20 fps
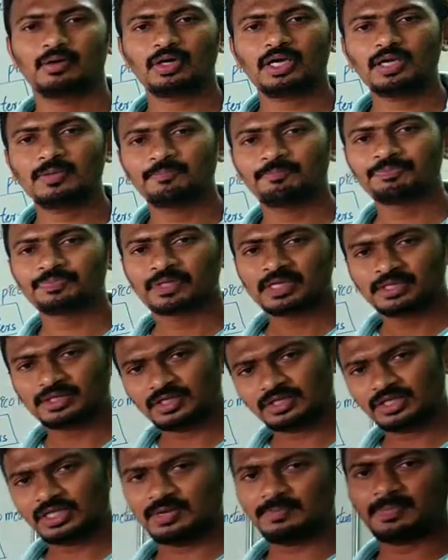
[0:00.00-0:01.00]
Okay. In
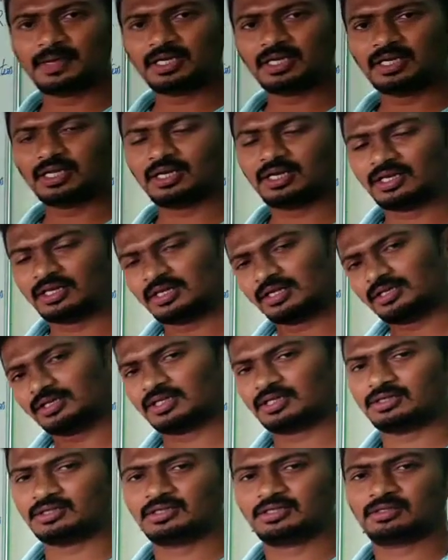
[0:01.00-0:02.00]
the same manner,
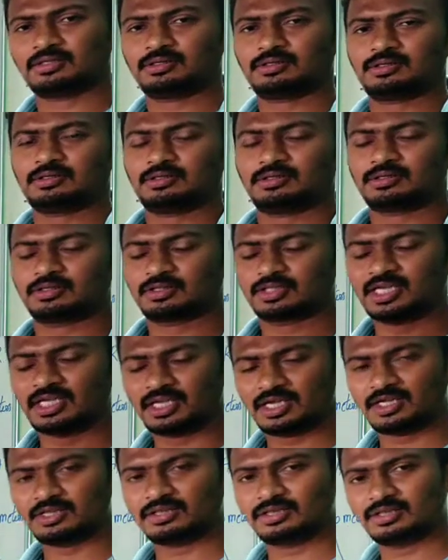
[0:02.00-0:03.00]
the
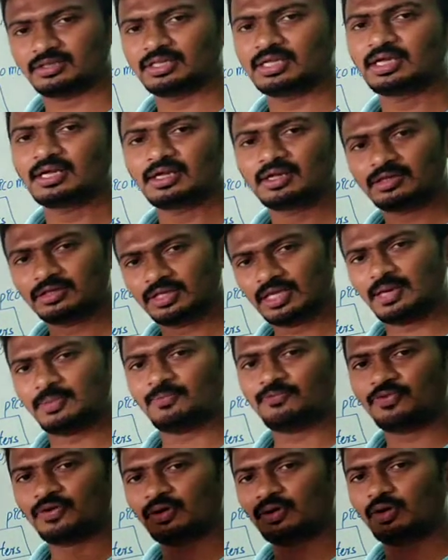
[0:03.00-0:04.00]
thing is
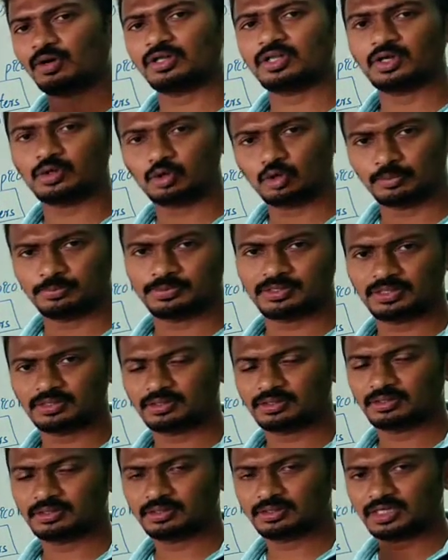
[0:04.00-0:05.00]
same for all the groups.
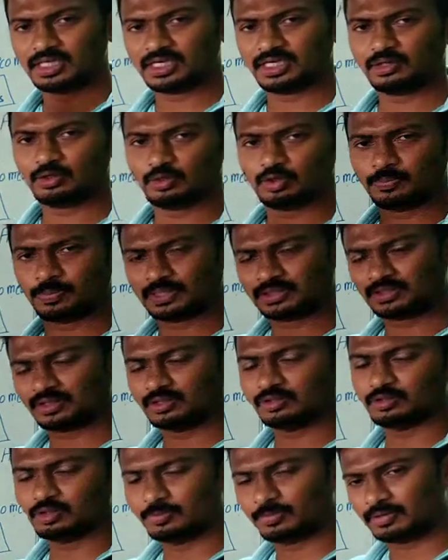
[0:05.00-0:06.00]
Second group or
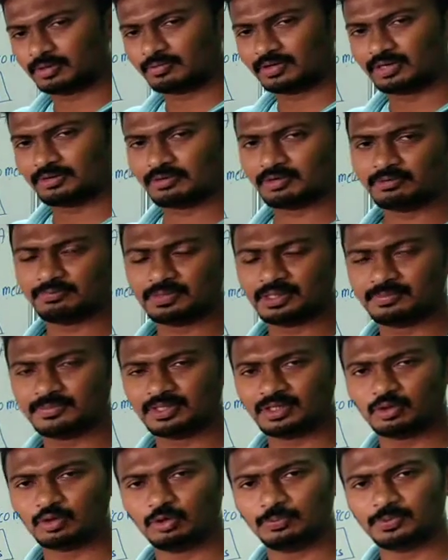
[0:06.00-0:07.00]
third group or whatever it may
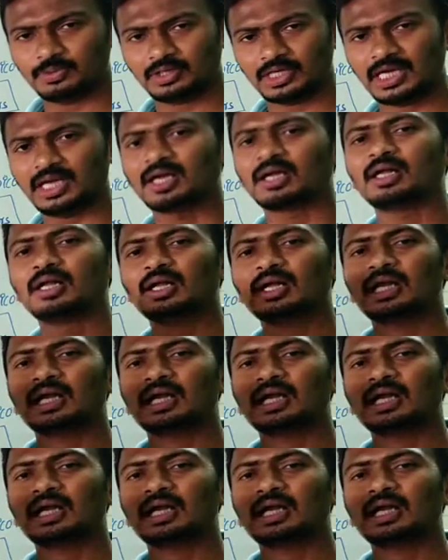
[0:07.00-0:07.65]
be the group you take.